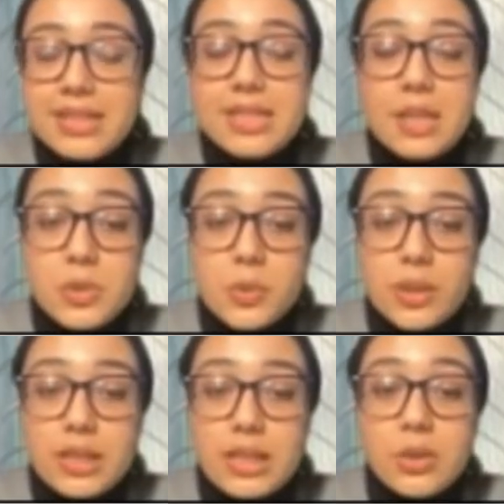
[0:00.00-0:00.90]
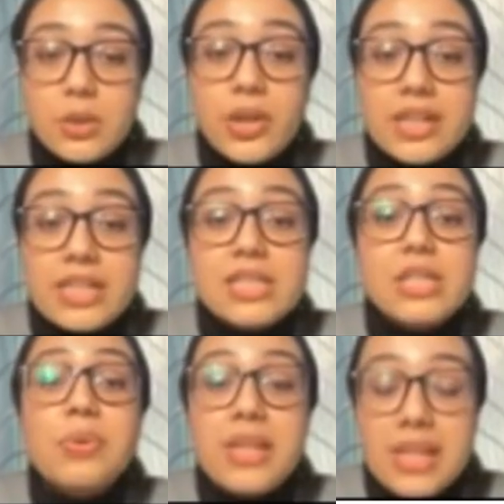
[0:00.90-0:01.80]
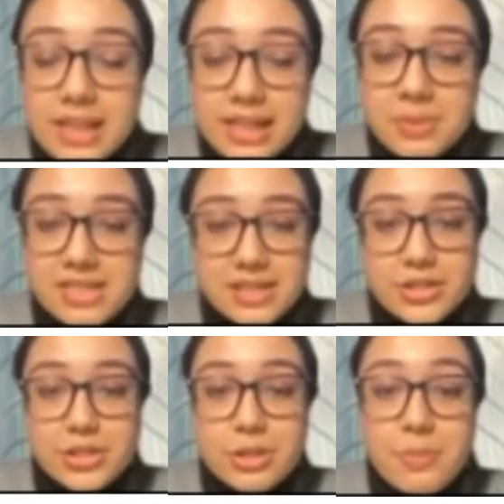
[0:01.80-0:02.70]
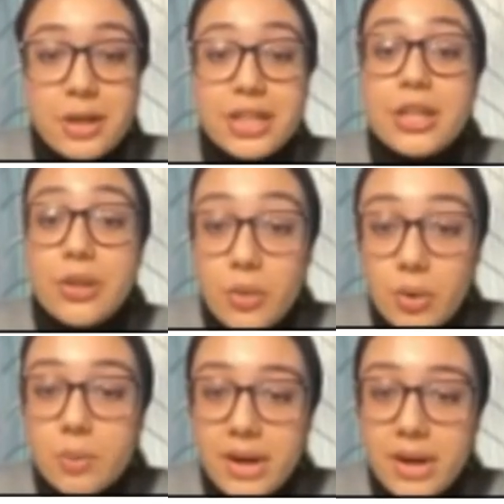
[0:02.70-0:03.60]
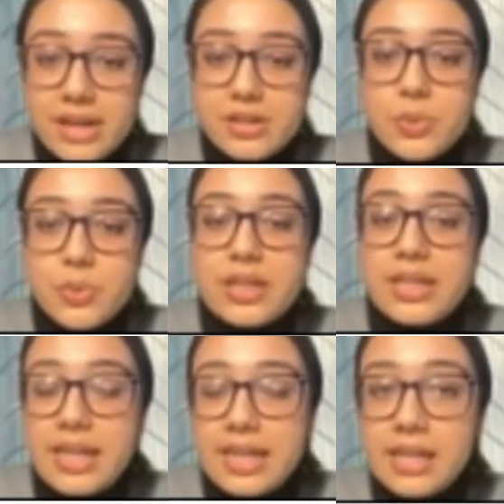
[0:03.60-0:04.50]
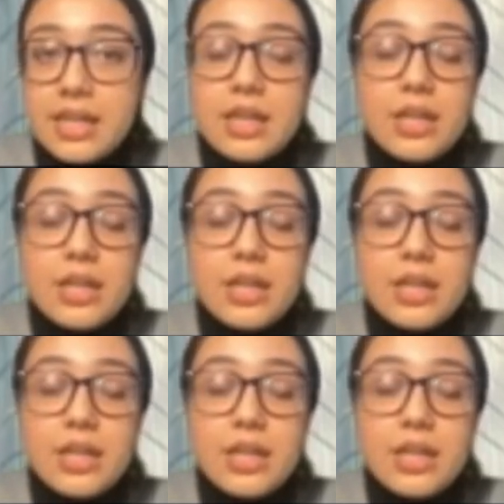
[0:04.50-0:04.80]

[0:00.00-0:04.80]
Subsequently, Lawyer-ed is uniquely positioned to market your brand to our Canadian,